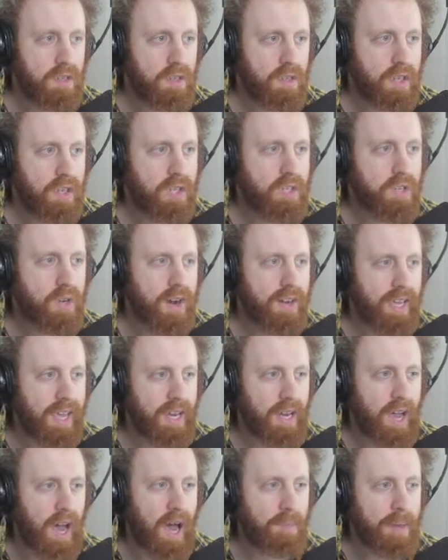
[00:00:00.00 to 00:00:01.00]
He tried to
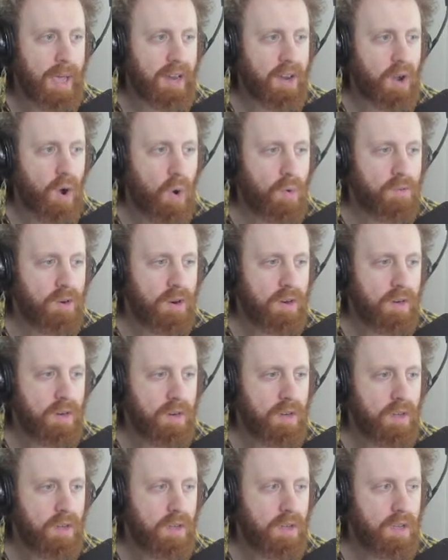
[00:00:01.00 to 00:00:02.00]
get up and over
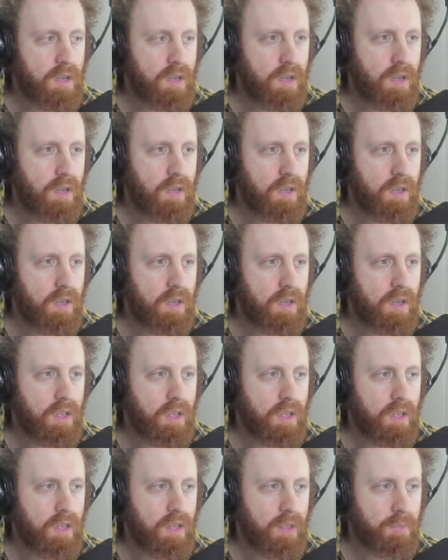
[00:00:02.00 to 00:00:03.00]

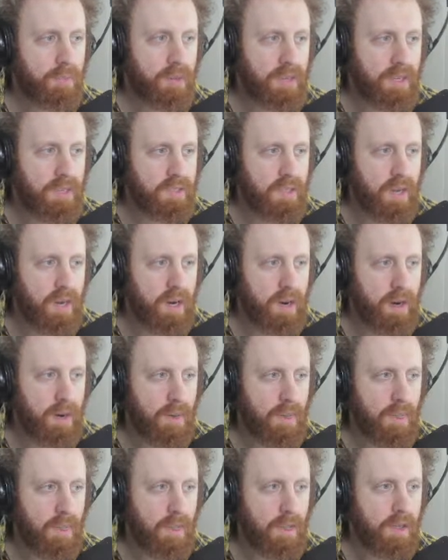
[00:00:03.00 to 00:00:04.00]
the beast here,
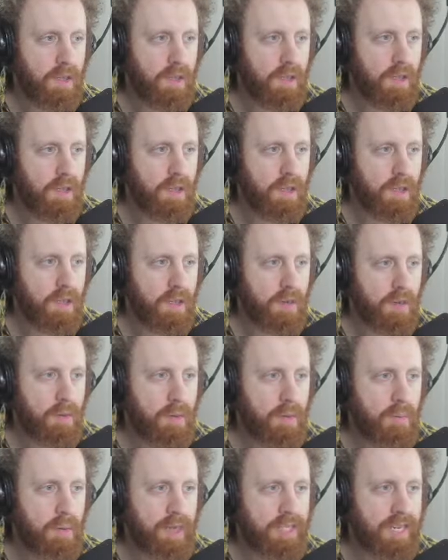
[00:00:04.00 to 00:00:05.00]

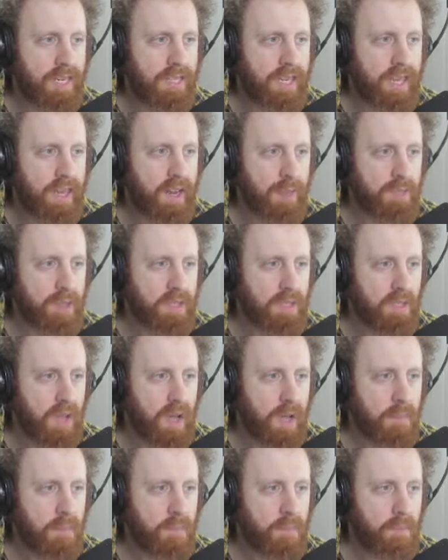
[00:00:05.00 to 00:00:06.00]
but didn't get up in
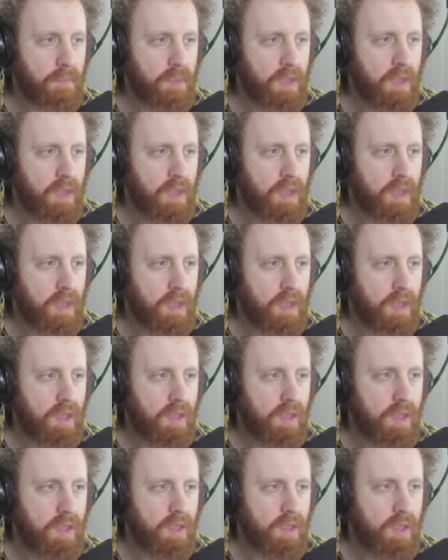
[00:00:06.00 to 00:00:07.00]
time.
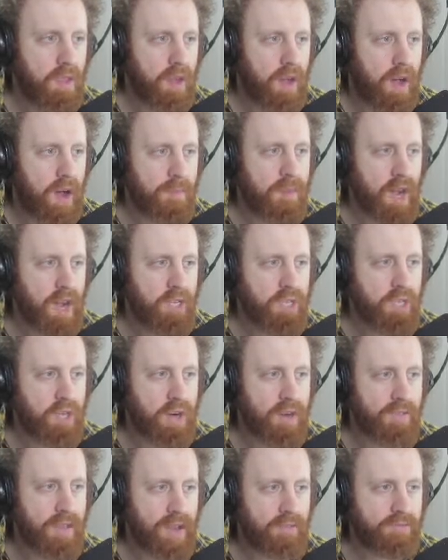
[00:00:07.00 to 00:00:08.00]
I'm not
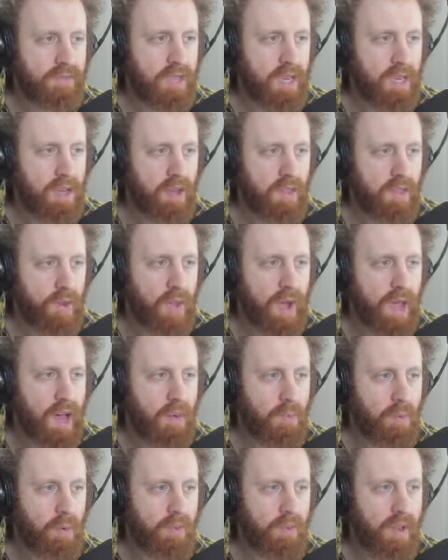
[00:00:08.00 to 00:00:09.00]
sure if FDing on the way
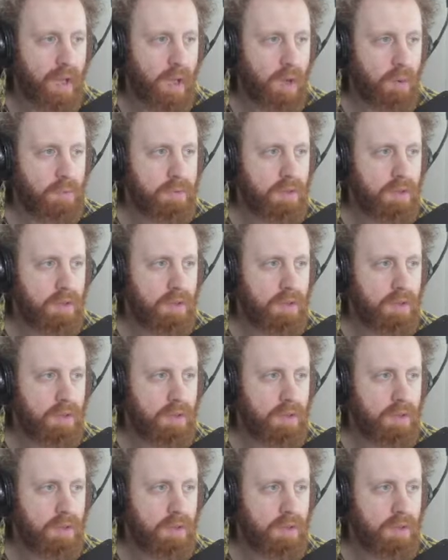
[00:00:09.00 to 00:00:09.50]
up would have helped.